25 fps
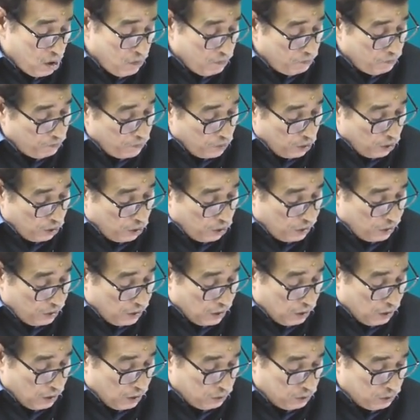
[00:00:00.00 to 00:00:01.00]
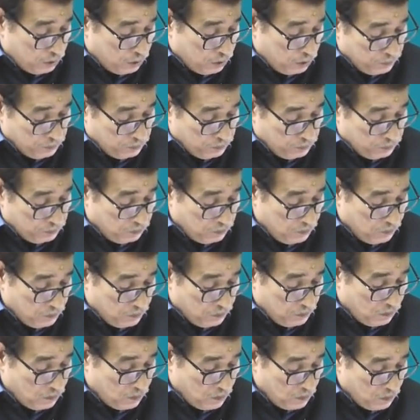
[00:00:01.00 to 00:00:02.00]
brought down.
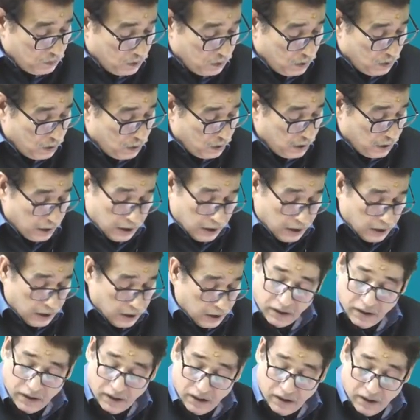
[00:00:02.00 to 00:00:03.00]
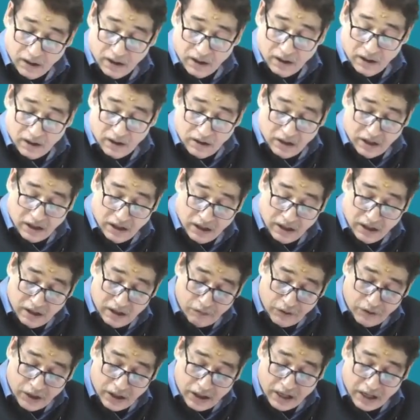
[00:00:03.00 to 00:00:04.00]
Correct. Here
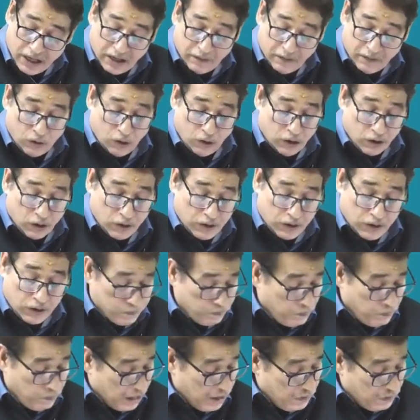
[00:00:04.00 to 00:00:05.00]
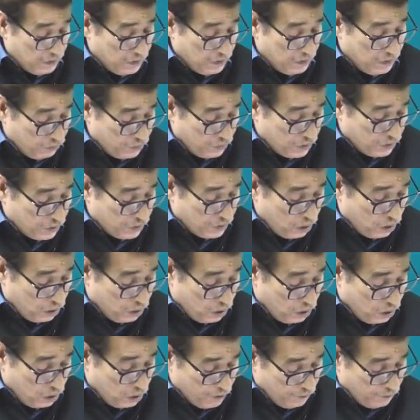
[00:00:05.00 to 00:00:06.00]
we have got its balance of
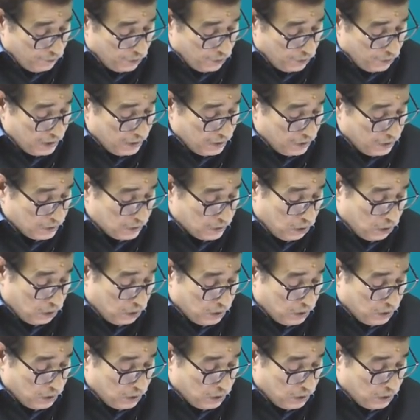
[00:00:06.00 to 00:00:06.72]
stock. I will write stock